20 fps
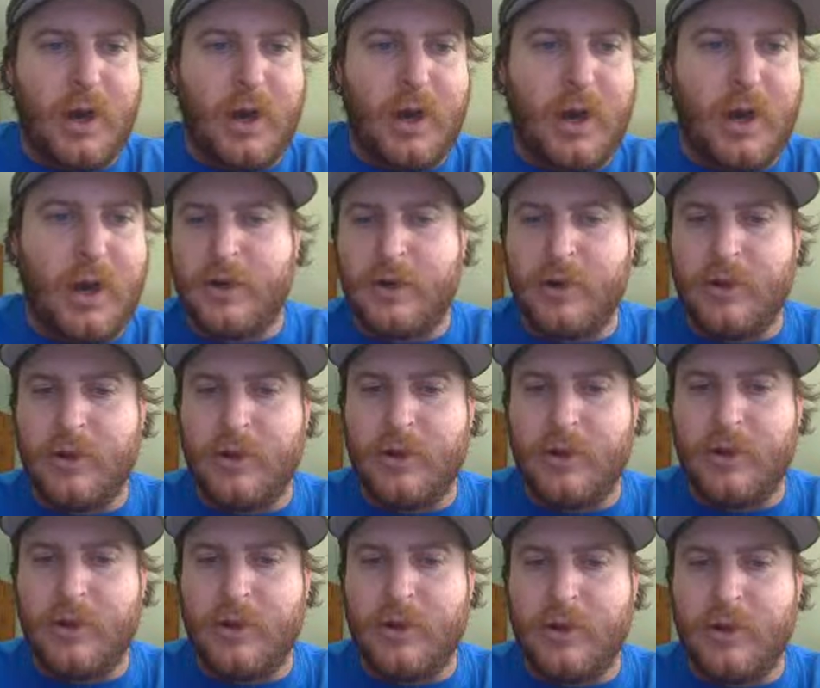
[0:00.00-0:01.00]
literally
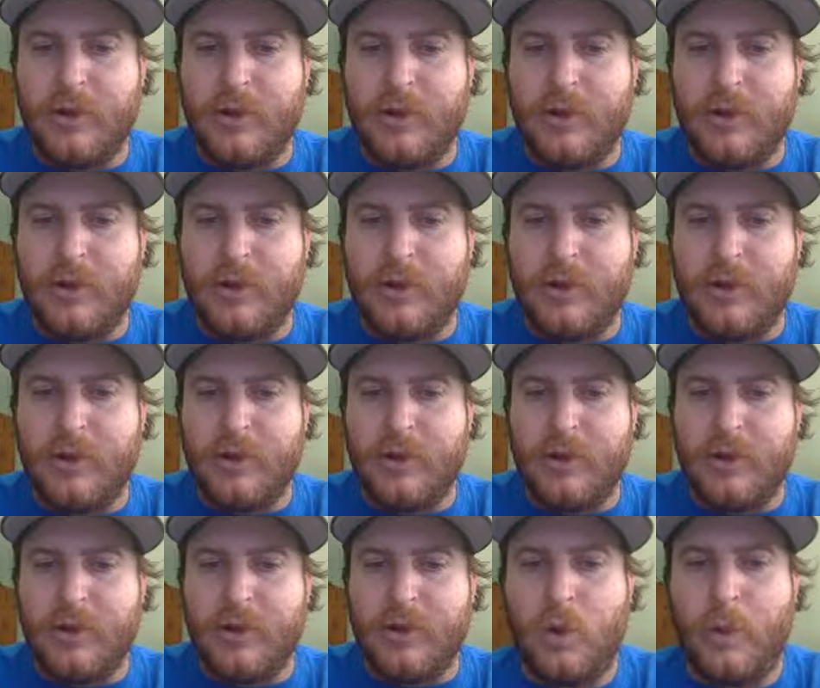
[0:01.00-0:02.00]
just writing that
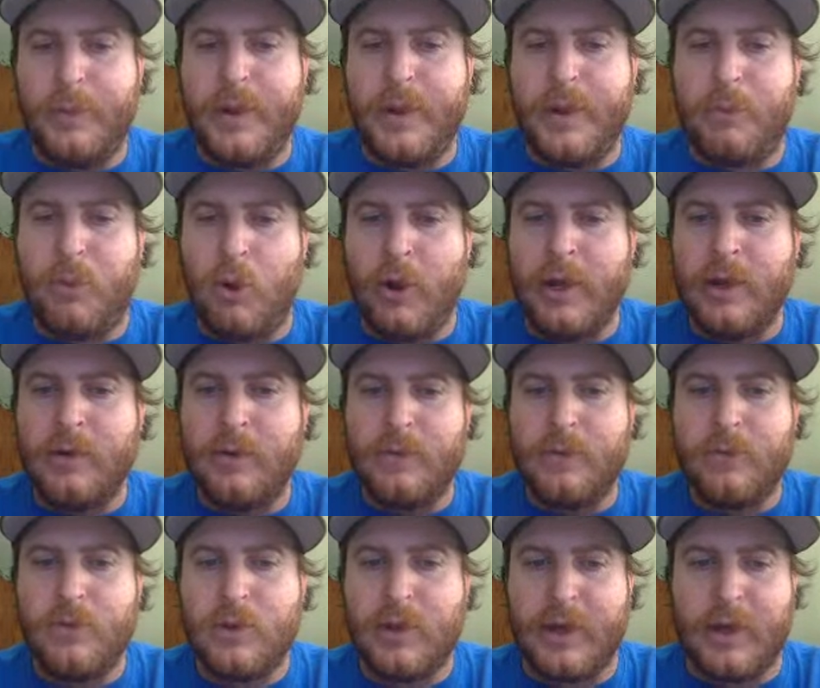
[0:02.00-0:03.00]
will be a point.
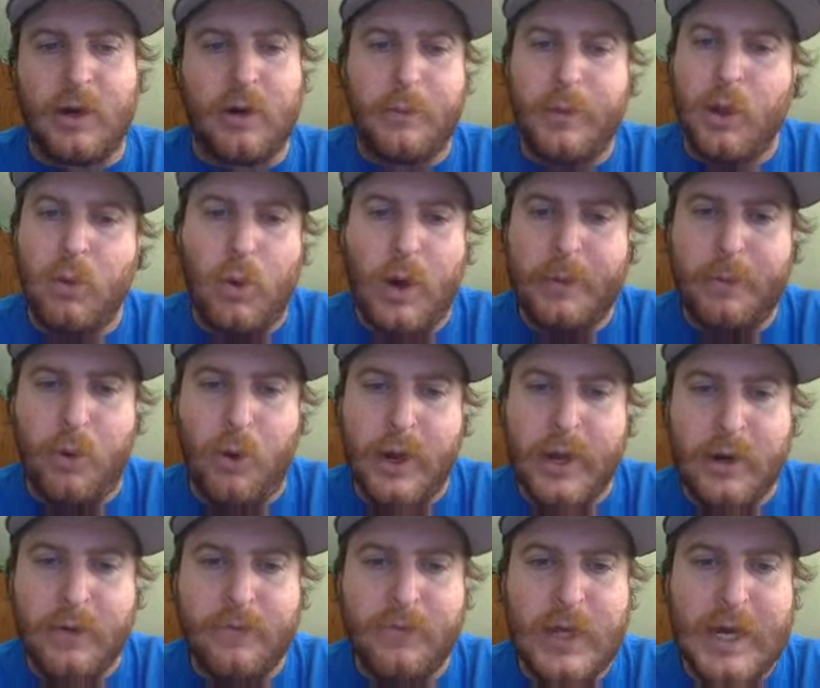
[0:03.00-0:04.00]
Like it'll be 1
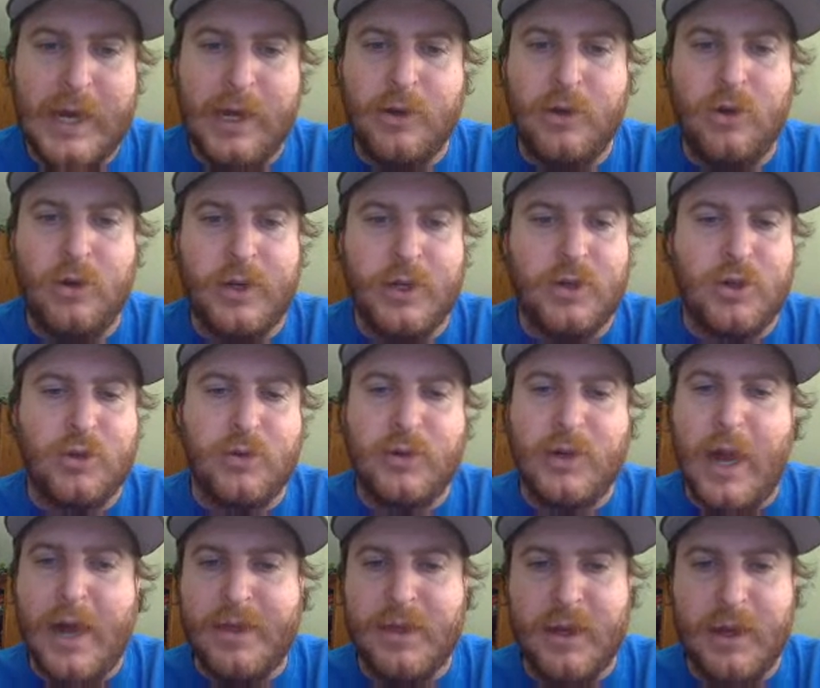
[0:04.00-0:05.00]
point, and you could do
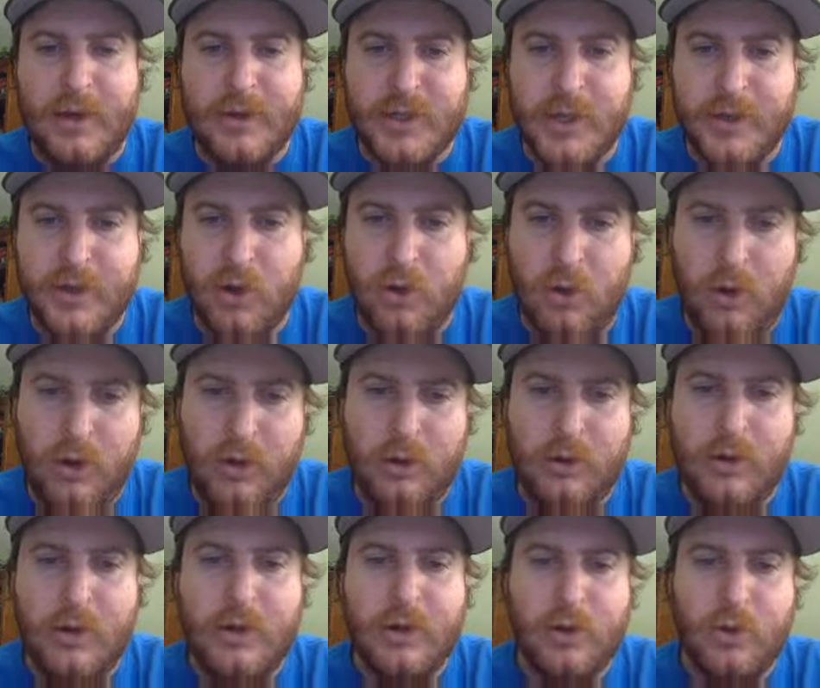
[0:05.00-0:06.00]
nothing else on the
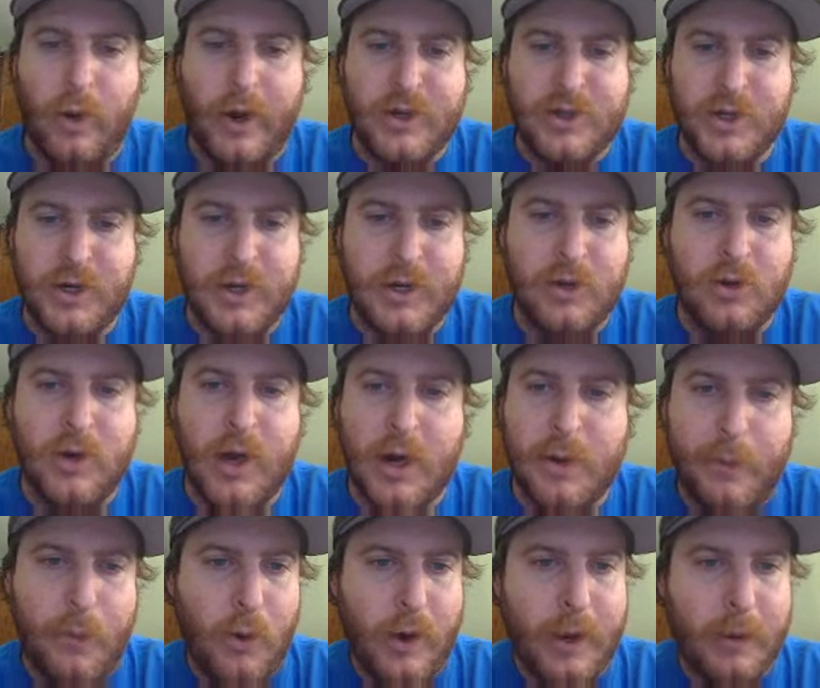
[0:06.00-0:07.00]
whole question and you got a
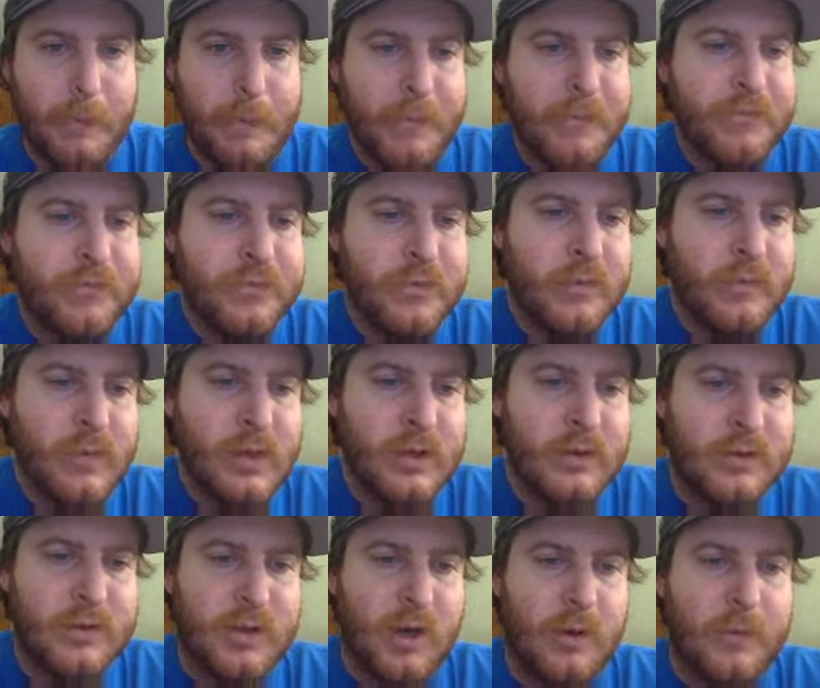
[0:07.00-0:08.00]
point.
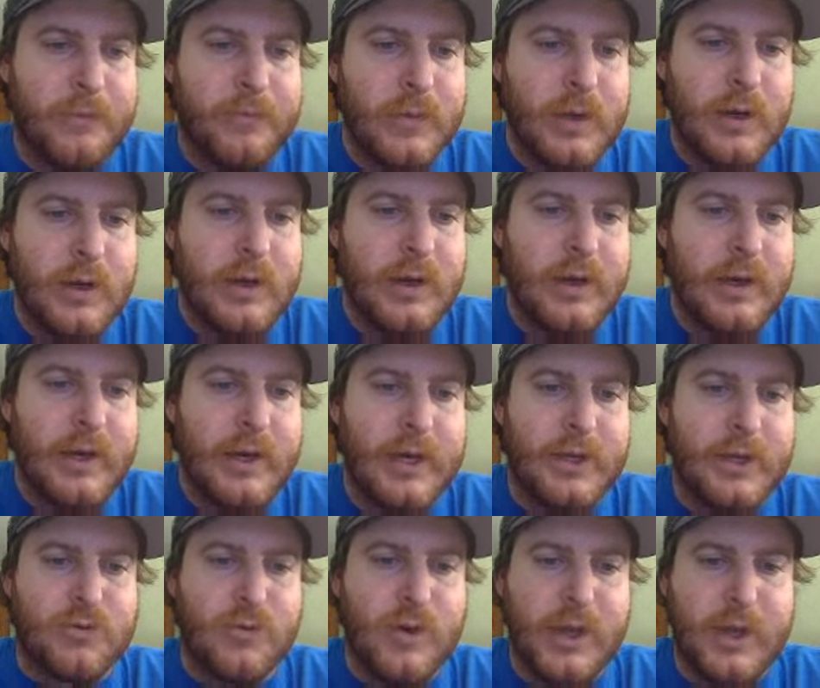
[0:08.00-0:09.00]
So
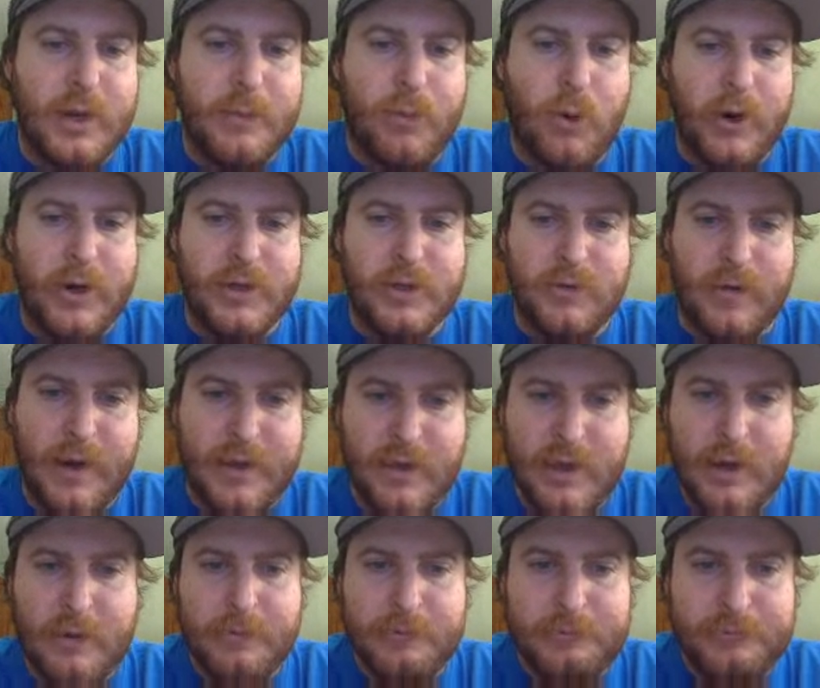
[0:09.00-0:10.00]
it's really important to write
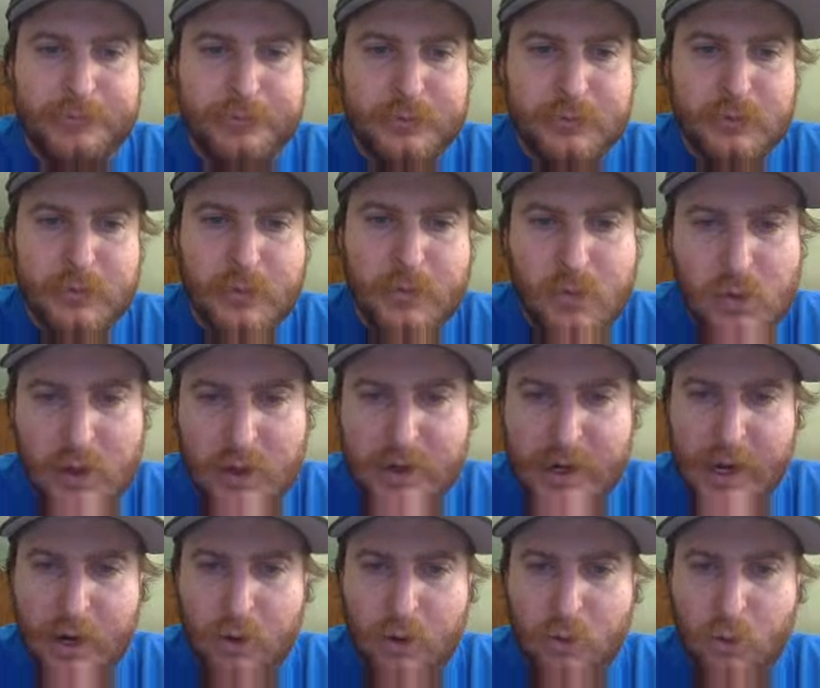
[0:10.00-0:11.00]
that.
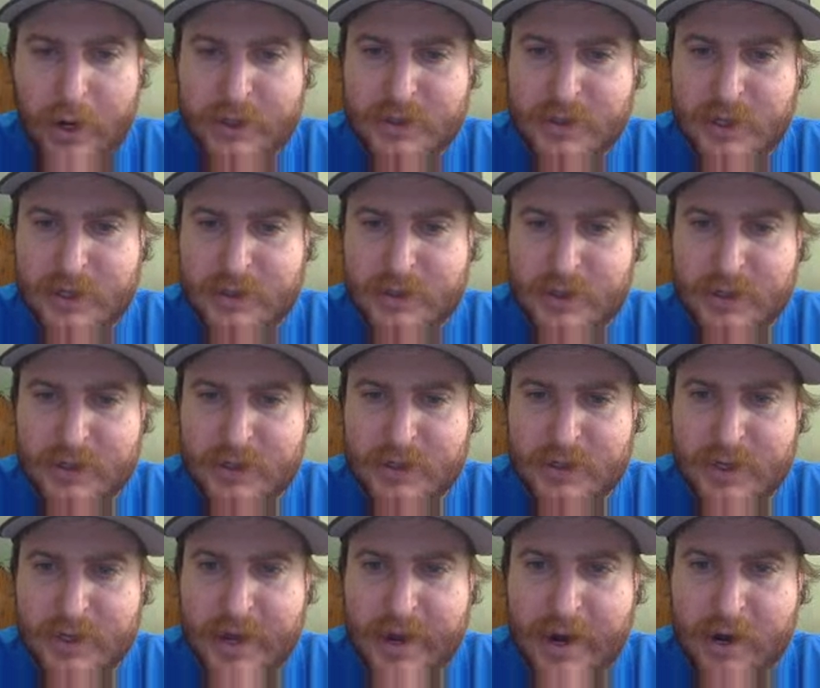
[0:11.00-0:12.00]
Now, what is this? This is
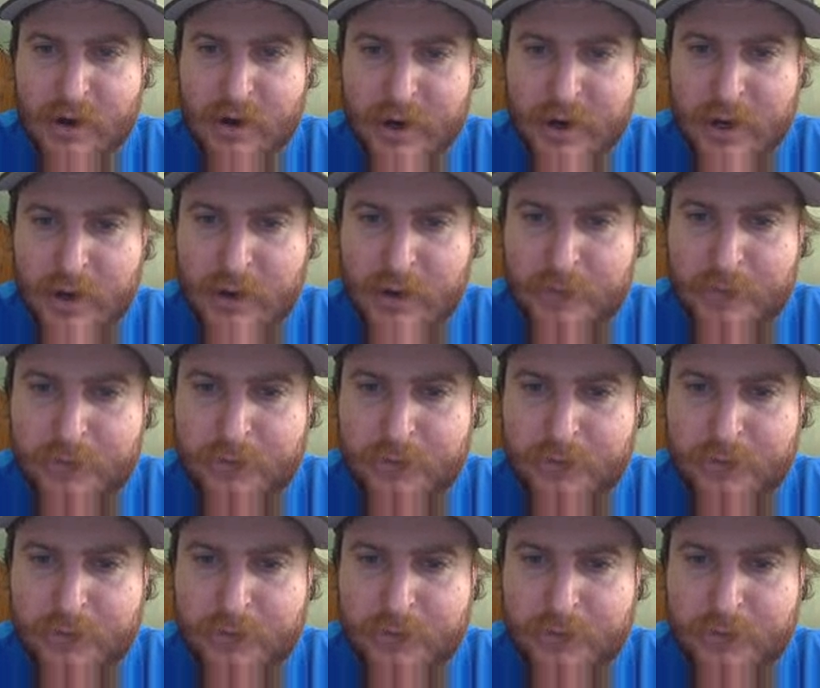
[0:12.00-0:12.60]
the area